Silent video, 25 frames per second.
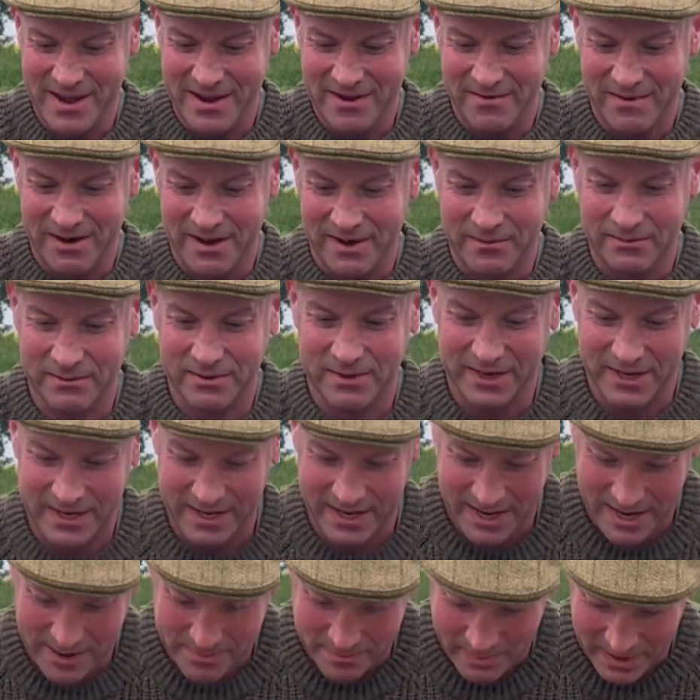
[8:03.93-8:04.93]
Right, I'm going to
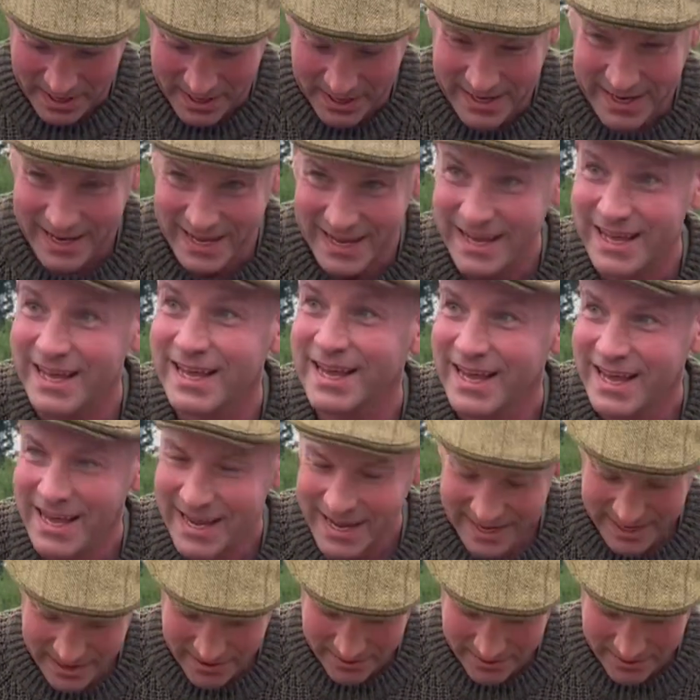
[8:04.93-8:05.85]
get it back, get